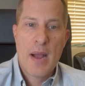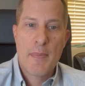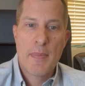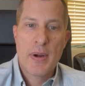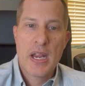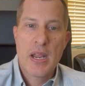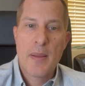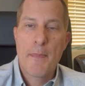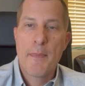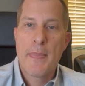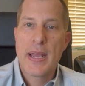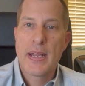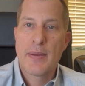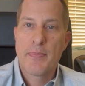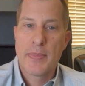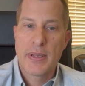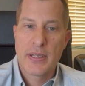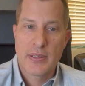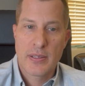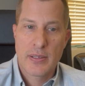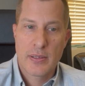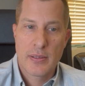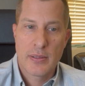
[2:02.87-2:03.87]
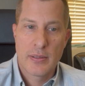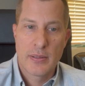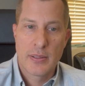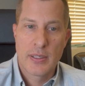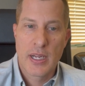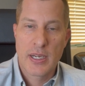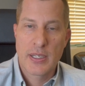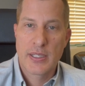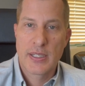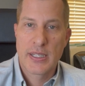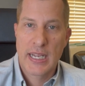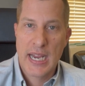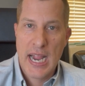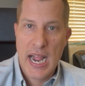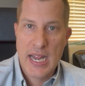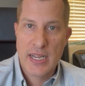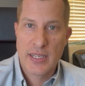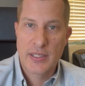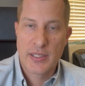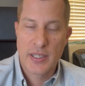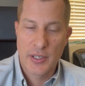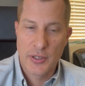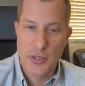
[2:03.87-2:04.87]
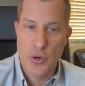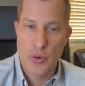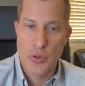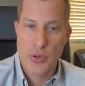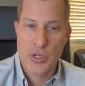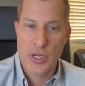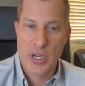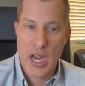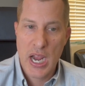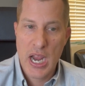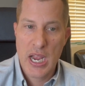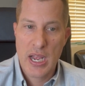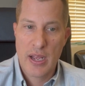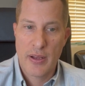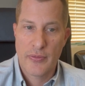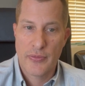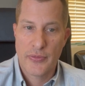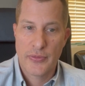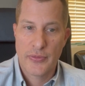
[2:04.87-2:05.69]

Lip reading: many amendments does the Constitution have?